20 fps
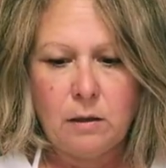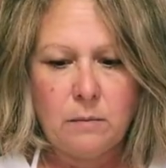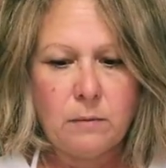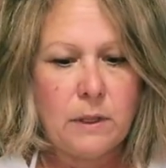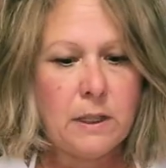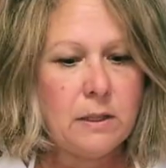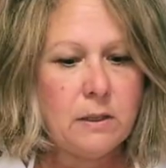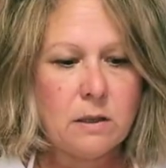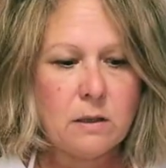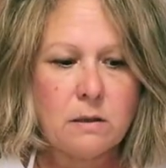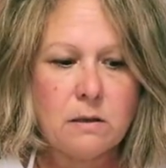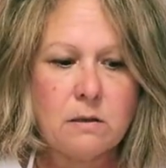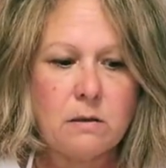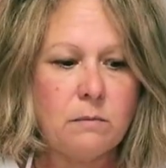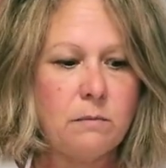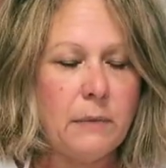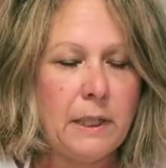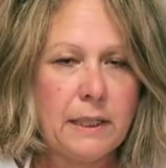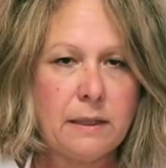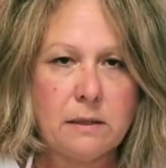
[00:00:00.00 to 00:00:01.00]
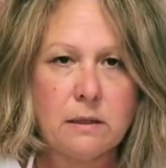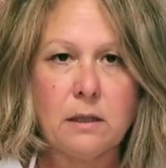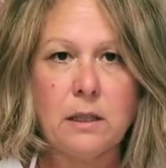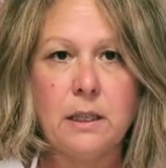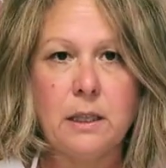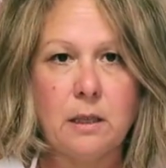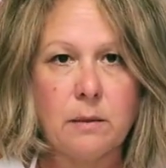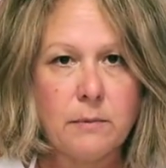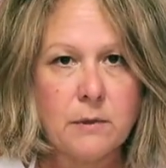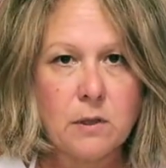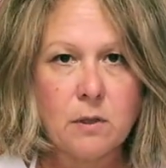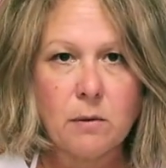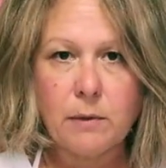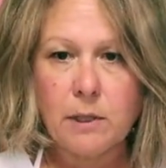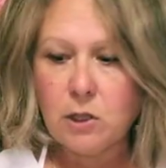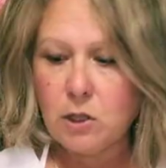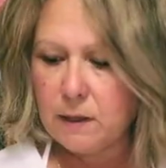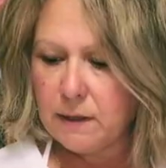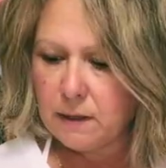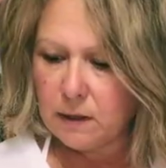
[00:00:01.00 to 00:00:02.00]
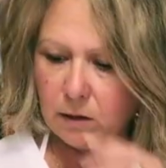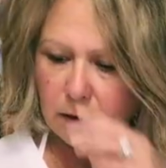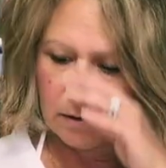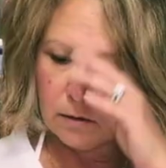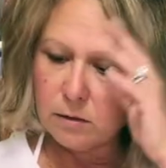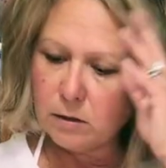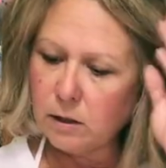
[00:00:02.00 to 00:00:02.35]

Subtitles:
It just makes cleanup so much easier.